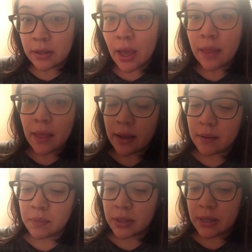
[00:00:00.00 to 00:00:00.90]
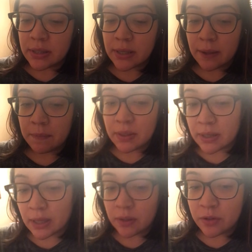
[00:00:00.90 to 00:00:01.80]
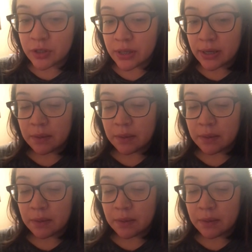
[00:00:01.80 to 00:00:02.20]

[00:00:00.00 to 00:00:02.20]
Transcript: yeah, that completes the dilution